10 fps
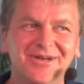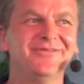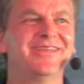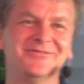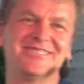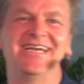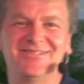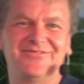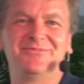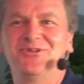you know, that was
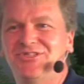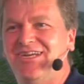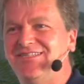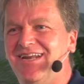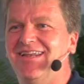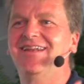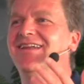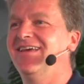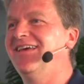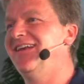nice of him to change that in
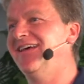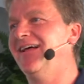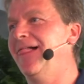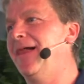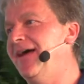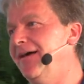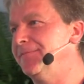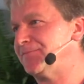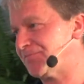a